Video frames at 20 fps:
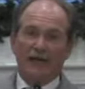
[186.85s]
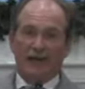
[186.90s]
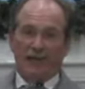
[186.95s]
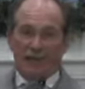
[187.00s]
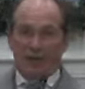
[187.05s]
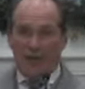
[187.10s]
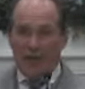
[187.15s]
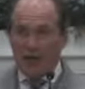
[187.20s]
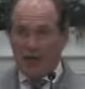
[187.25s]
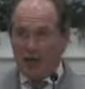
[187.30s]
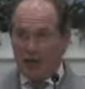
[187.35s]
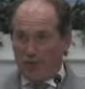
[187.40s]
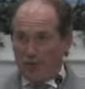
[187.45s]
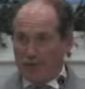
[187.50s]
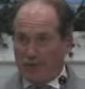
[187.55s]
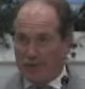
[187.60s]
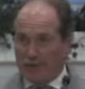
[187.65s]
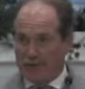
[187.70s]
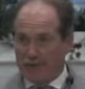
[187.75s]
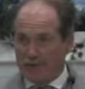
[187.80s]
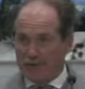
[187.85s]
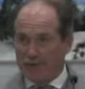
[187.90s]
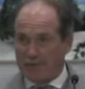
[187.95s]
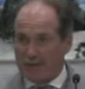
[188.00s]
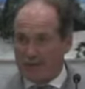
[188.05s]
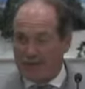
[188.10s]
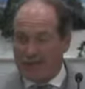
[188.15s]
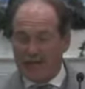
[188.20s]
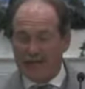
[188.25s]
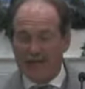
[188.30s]
the radio bills
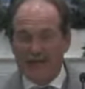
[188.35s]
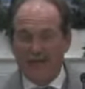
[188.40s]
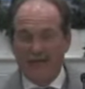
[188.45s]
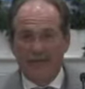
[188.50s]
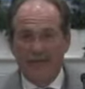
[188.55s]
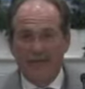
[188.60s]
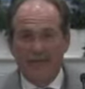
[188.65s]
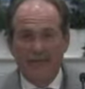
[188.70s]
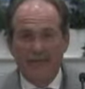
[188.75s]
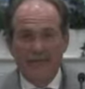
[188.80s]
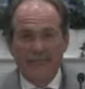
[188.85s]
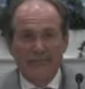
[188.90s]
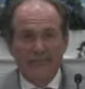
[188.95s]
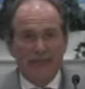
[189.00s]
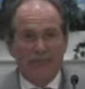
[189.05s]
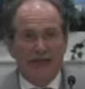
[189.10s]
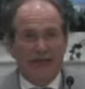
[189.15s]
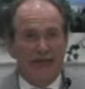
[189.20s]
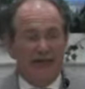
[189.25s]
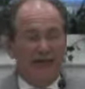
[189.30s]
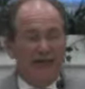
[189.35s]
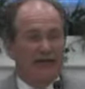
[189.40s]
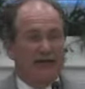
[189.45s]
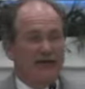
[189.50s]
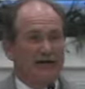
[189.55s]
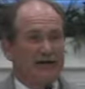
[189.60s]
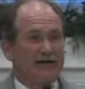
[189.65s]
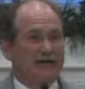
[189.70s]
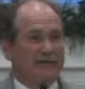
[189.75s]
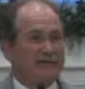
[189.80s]
paid. And
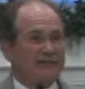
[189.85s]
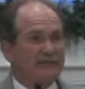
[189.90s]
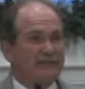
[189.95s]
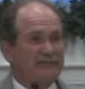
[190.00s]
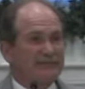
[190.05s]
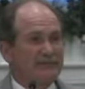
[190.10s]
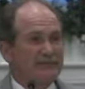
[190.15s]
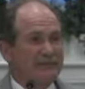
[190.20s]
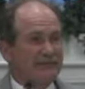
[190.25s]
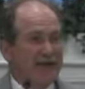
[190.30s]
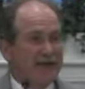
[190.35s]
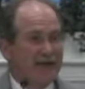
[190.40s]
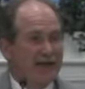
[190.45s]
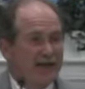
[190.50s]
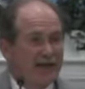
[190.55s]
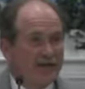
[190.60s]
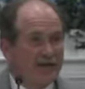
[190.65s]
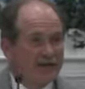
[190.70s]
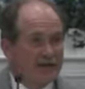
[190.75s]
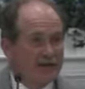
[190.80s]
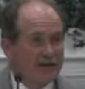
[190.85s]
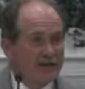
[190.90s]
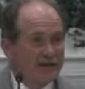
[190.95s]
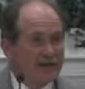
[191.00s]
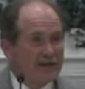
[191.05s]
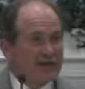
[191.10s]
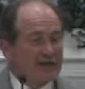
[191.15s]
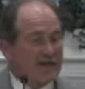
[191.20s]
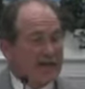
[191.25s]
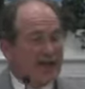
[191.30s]
uh, I need to
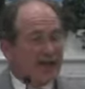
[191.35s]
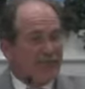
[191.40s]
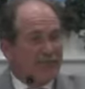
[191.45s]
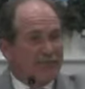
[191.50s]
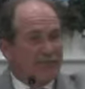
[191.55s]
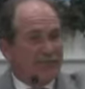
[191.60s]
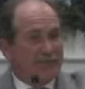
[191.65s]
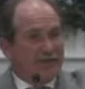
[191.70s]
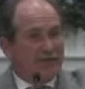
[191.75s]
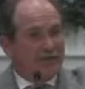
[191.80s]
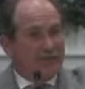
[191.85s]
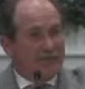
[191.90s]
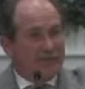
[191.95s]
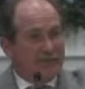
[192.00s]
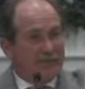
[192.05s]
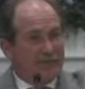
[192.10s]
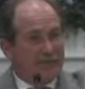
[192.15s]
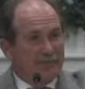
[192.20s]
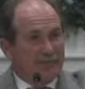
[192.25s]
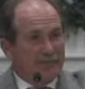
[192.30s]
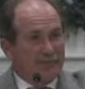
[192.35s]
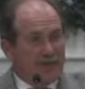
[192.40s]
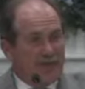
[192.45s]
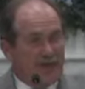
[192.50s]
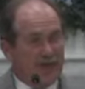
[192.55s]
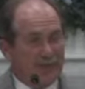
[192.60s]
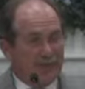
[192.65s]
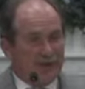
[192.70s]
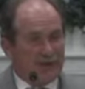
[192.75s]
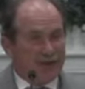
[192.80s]
get Zap. Uh,
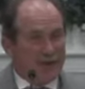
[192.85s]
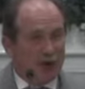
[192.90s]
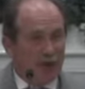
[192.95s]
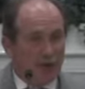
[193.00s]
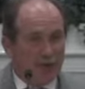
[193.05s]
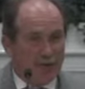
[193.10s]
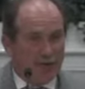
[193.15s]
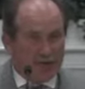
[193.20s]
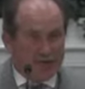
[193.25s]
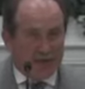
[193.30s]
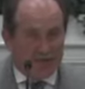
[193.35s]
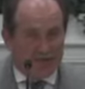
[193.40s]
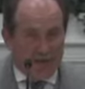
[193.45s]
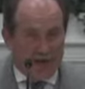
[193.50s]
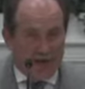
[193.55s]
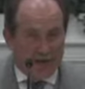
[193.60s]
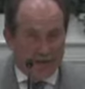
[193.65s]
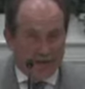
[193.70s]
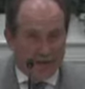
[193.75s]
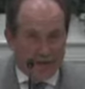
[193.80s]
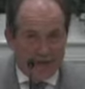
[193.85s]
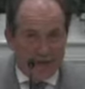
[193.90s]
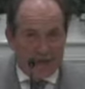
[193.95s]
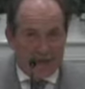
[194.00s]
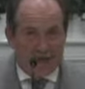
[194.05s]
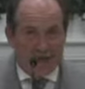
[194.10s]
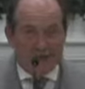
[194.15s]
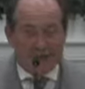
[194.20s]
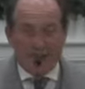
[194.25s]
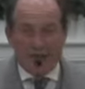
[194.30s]
Zap is almost thousand
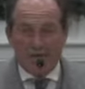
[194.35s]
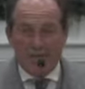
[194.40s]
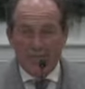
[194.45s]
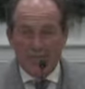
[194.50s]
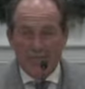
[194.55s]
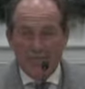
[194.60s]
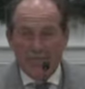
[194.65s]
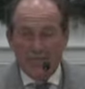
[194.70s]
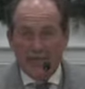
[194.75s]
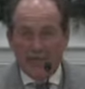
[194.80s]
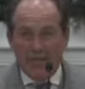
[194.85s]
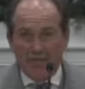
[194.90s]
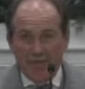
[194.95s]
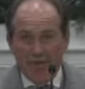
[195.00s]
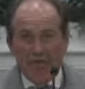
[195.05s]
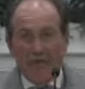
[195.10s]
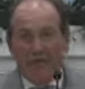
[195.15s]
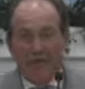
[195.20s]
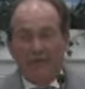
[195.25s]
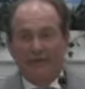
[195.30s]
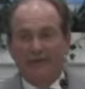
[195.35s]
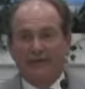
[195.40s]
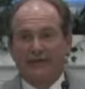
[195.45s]
dollars a month,